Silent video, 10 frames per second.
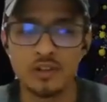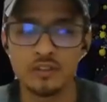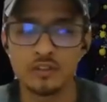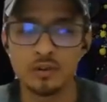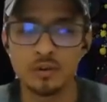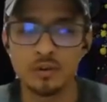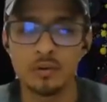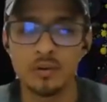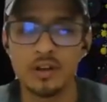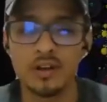
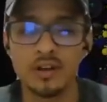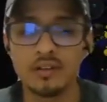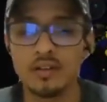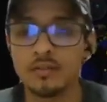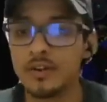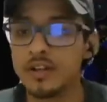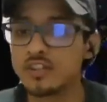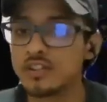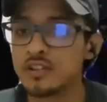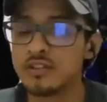So the
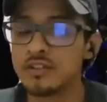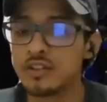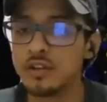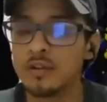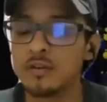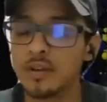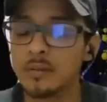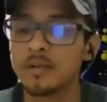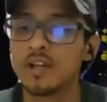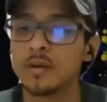functions and, like
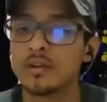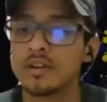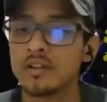being able to,